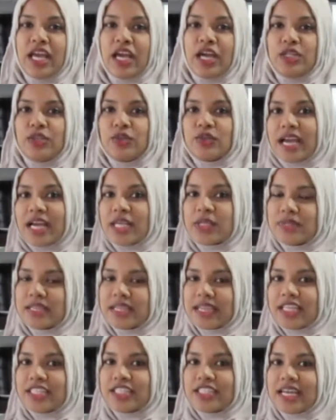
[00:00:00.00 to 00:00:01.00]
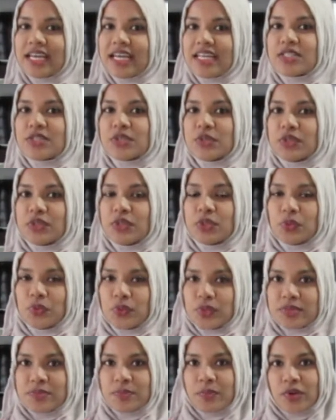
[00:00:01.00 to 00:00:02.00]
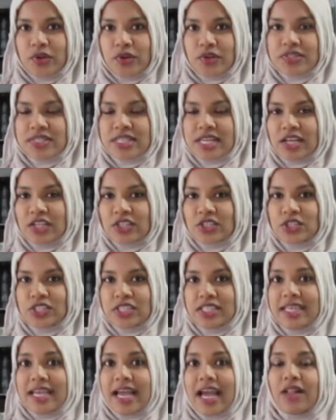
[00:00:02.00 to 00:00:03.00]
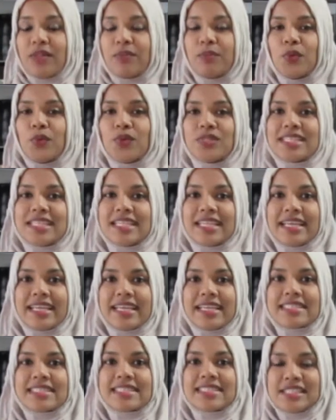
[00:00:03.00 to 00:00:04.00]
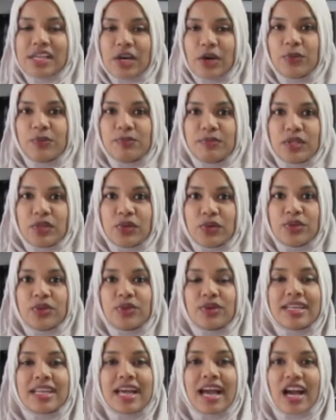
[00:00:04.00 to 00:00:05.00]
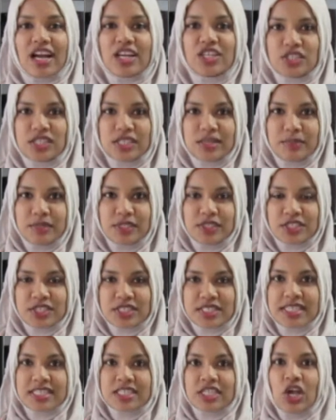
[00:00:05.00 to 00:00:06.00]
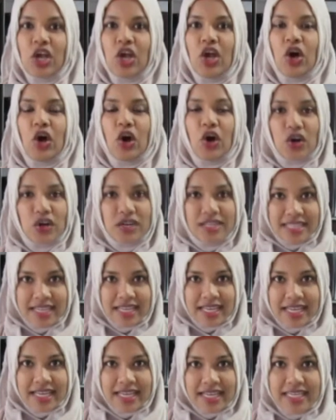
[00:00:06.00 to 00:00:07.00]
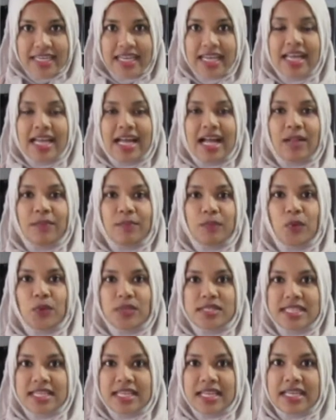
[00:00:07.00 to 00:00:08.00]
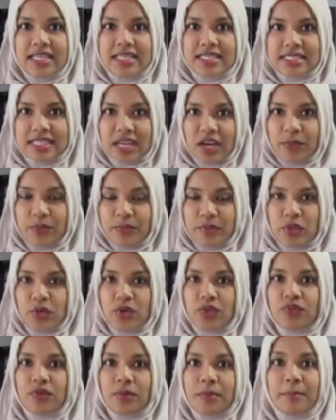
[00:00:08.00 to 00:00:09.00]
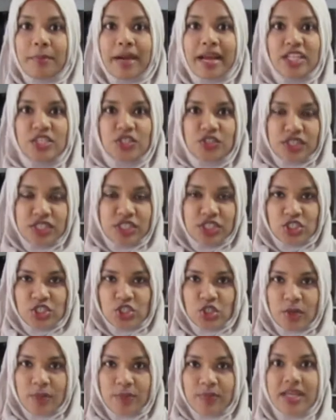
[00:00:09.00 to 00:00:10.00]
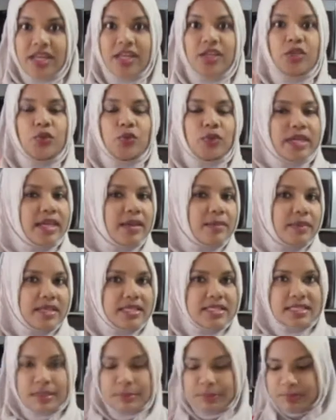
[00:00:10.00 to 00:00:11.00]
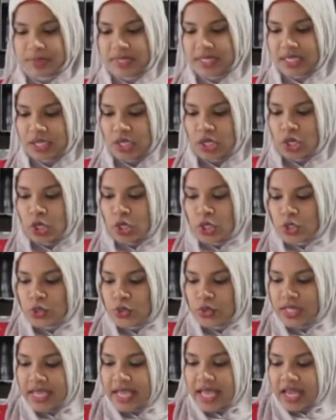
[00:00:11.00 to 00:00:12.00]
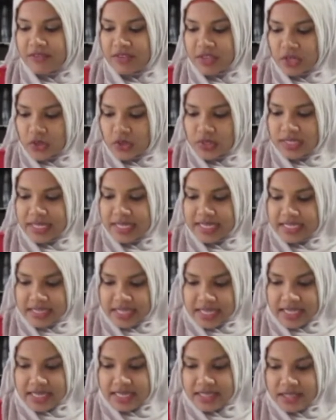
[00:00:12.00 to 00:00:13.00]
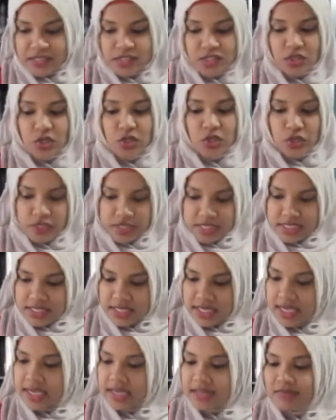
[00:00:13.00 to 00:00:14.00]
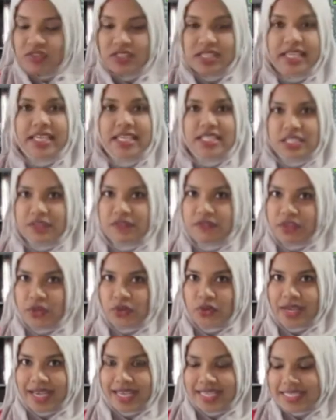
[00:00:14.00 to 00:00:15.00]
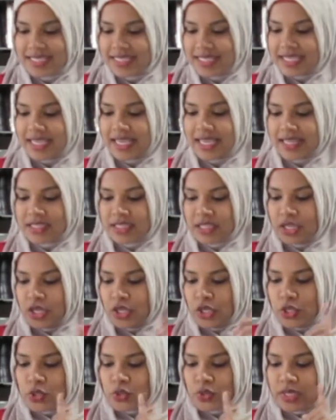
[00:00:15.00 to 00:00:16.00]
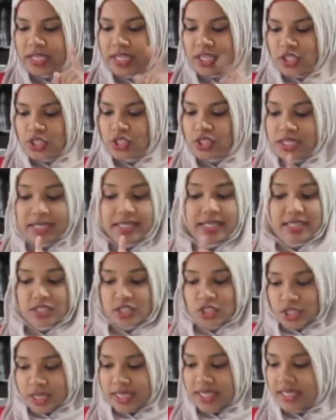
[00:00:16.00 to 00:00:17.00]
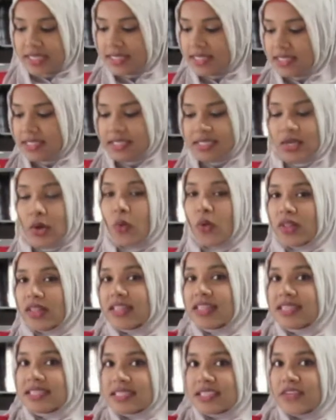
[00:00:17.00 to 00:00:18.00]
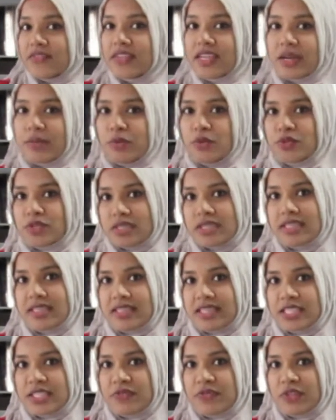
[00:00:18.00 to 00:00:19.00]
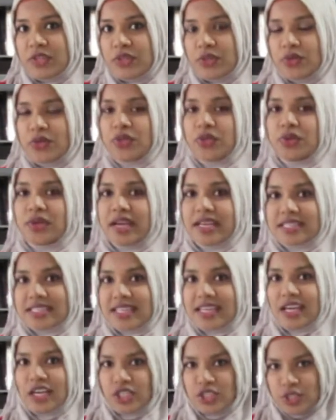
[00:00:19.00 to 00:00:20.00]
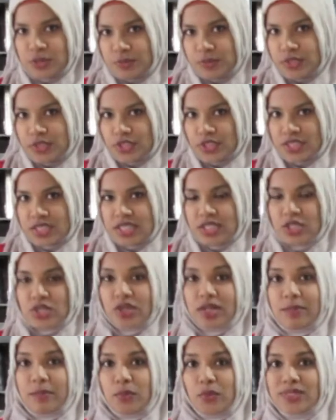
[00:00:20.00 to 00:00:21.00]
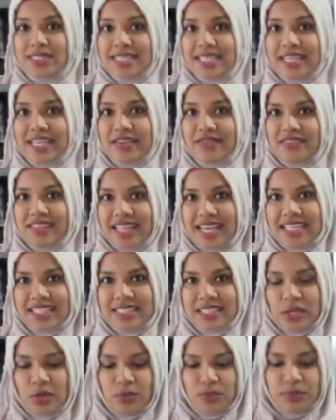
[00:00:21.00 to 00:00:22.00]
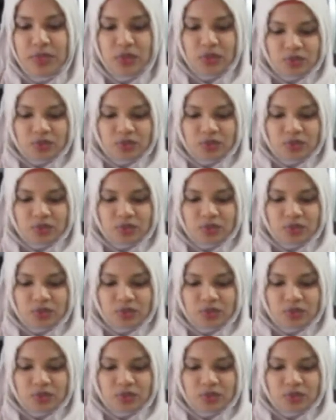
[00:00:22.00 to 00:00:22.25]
and you guys want to get your hands on those products, actually I'll post the links down below. You can actually purchase it online. I'll post the links down below from my Chinese shop. They're a UK based company, so they have it online there. It's across there, easy for you guys to get. So each list, Chinese seasoning, all of these stuff that I'm using in this video, you guys could actually purchase it. So I'll post the link for that down below.